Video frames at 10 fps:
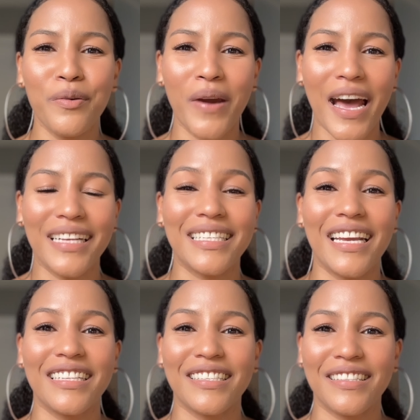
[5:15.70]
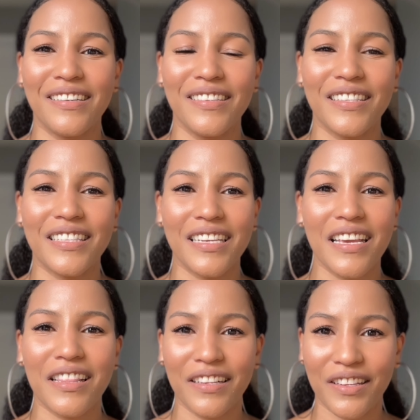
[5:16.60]
you guys can still
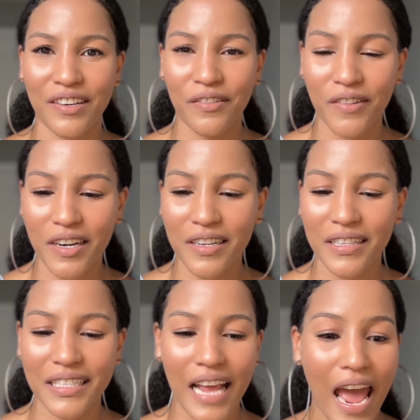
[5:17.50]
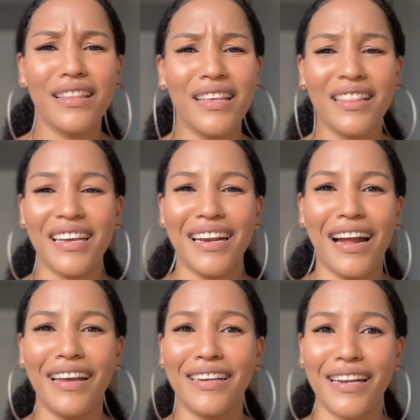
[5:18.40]
see the difference. Other than that,
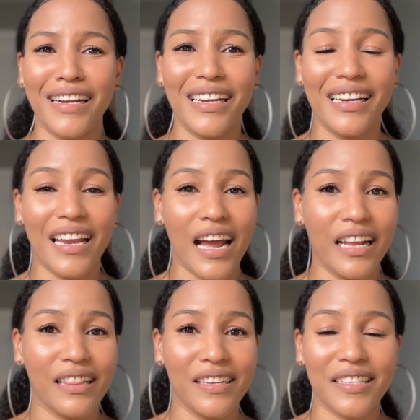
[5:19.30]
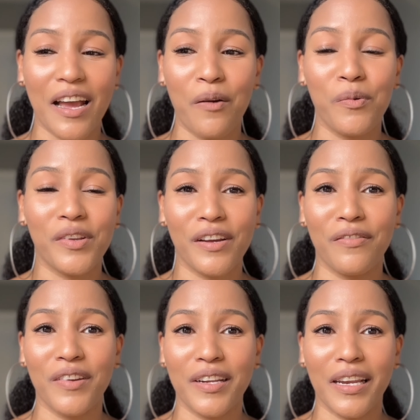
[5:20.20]
I really like this. I would
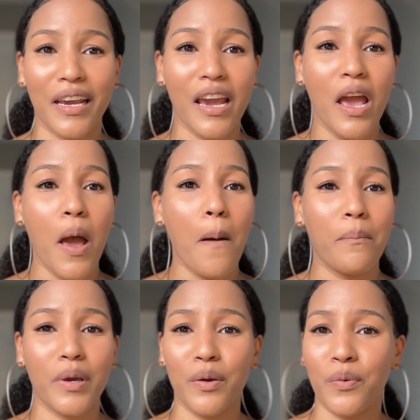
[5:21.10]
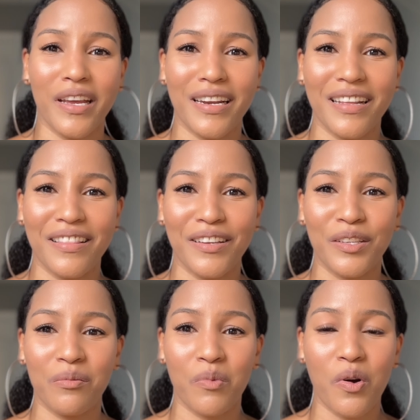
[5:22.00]
definitely be wearing
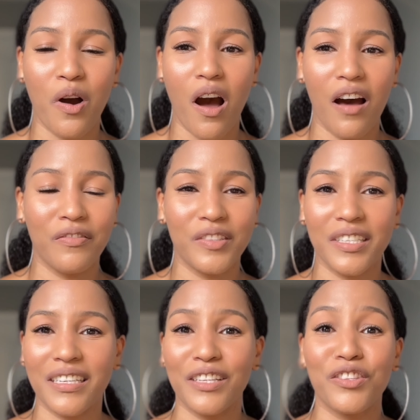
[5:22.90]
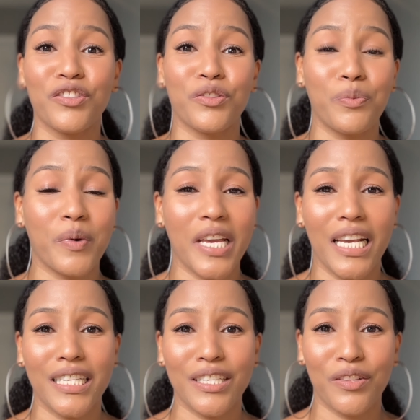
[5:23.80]
this more often. It's super
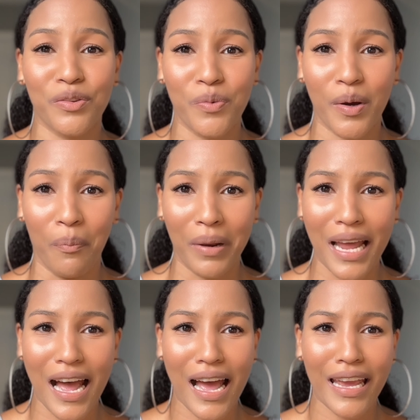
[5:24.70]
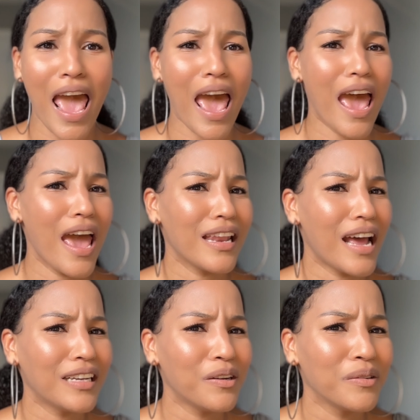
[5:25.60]
easy to apply, and
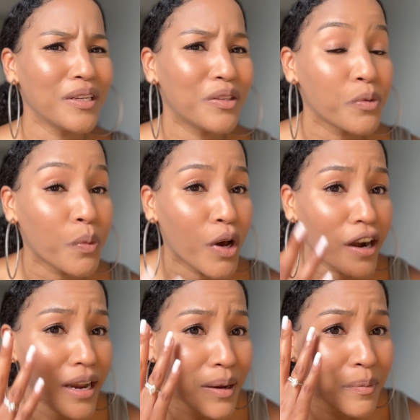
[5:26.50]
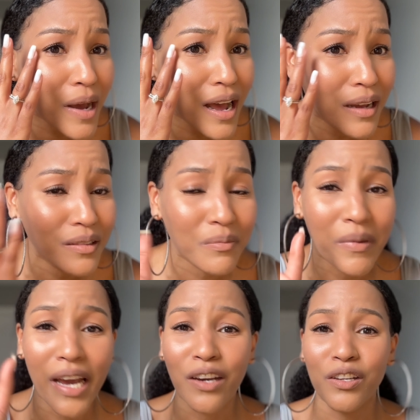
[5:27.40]
I don't need to worry about
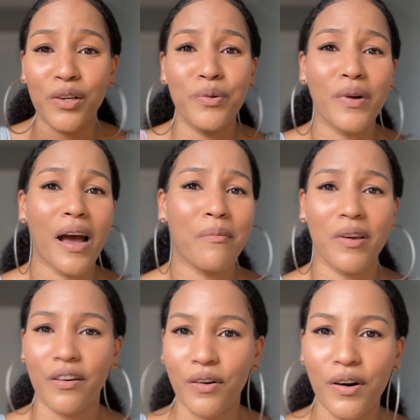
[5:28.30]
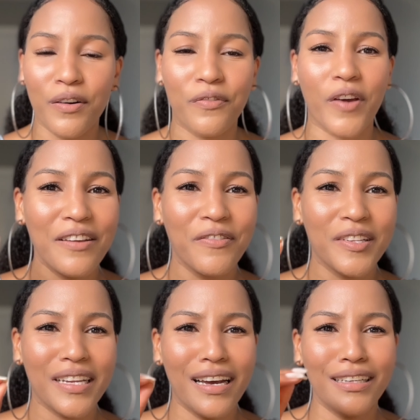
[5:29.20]
my glue coming off. If
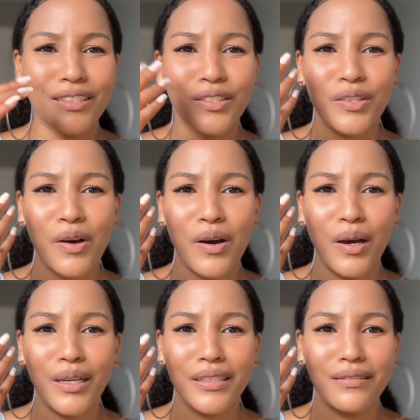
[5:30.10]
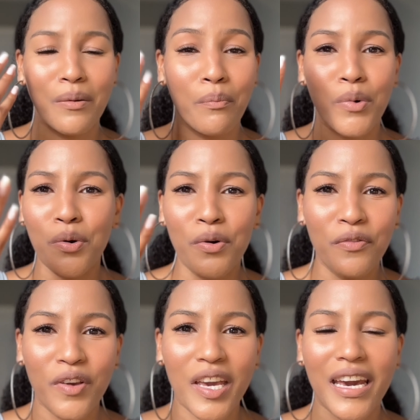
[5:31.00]
it does start
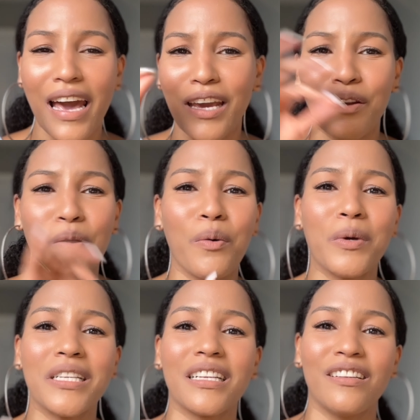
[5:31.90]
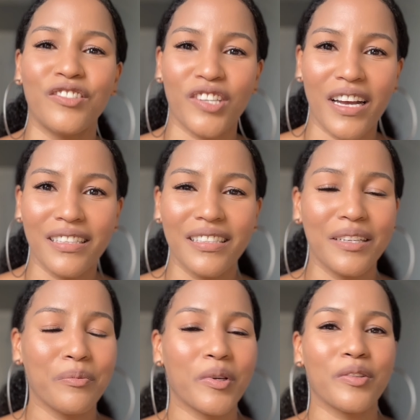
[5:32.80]
moving, I can always
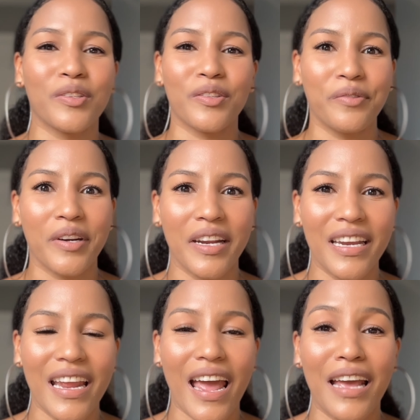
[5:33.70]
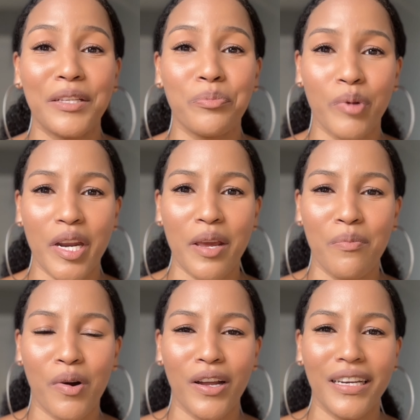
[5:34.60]
adjust it because it already has
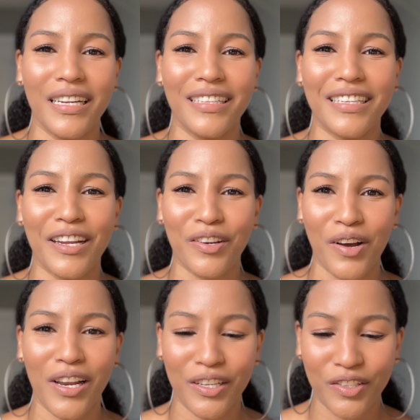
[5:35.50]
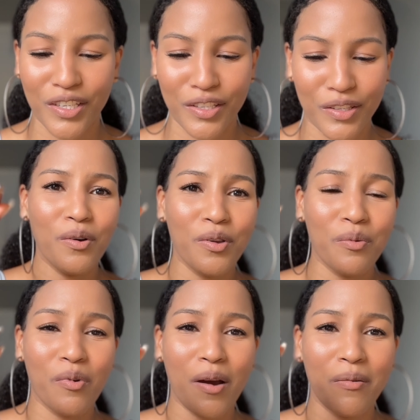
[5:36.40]
pre-bonding technologies. All
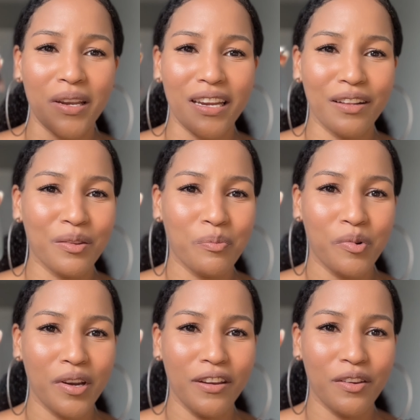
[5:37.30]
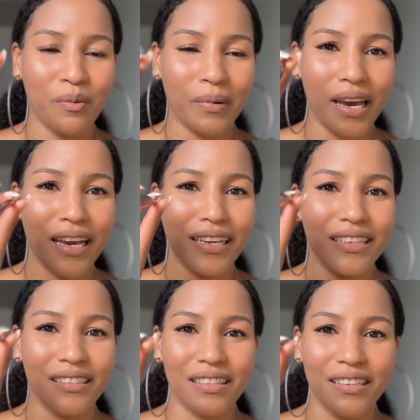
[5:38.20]
you probably need to put in your bag
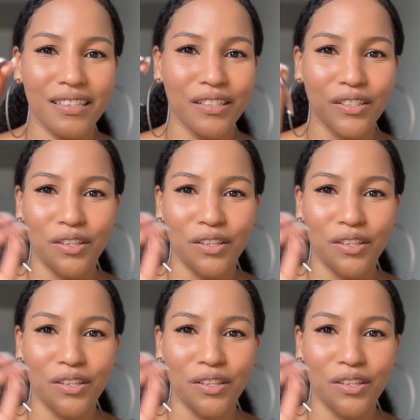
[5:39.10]
is this,